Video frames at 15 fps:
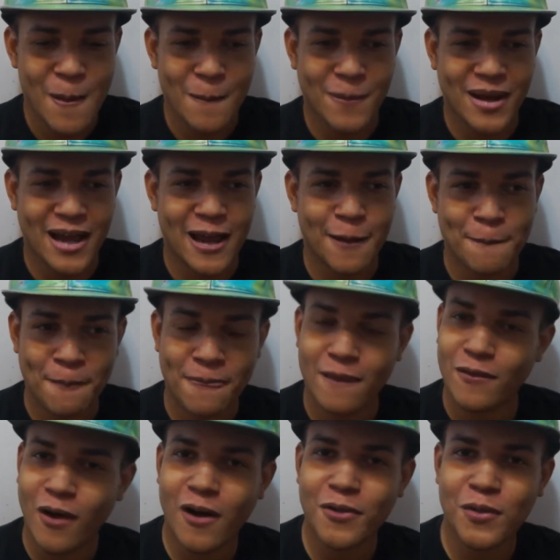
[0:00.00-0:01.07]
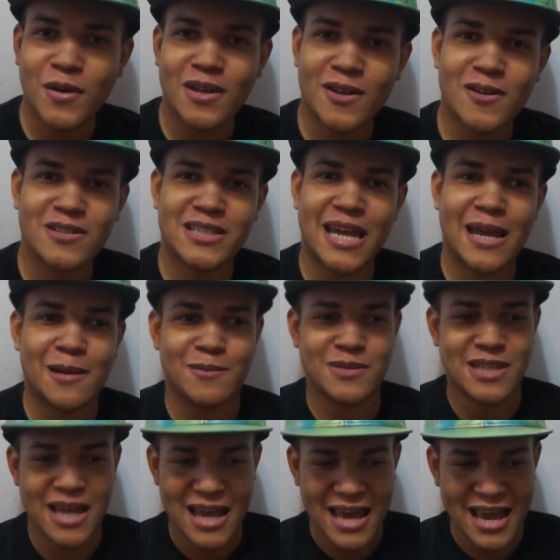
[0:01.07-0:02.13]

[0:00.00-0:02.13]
But all three of those games,